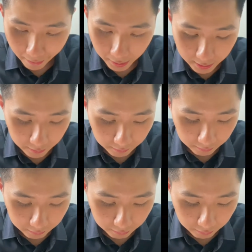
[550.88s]
And
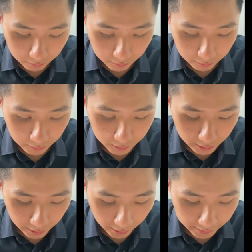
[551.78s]

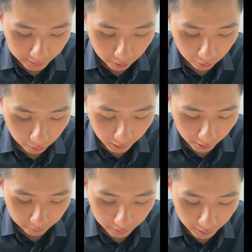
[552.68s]
let's go
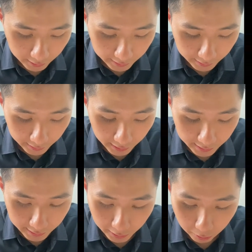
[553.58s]
again. Is
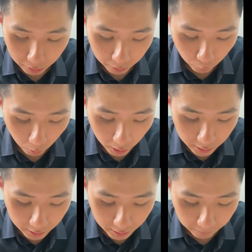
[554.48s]
list equal to
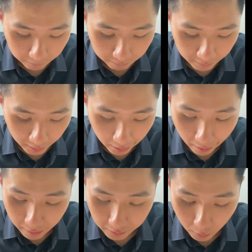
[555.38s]
1?
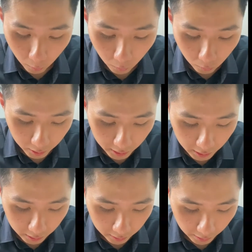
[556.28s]
No.
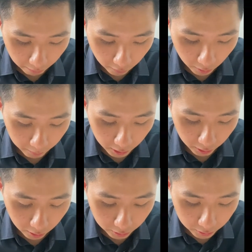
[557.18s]
Therefore, I'm going
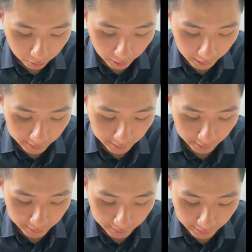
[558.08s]
to go to this.
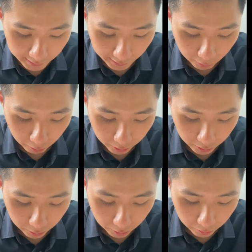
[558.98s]
Is list equal to
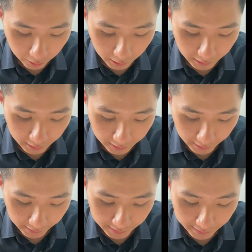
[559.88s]
2?
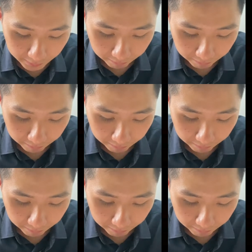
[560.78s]
Yes.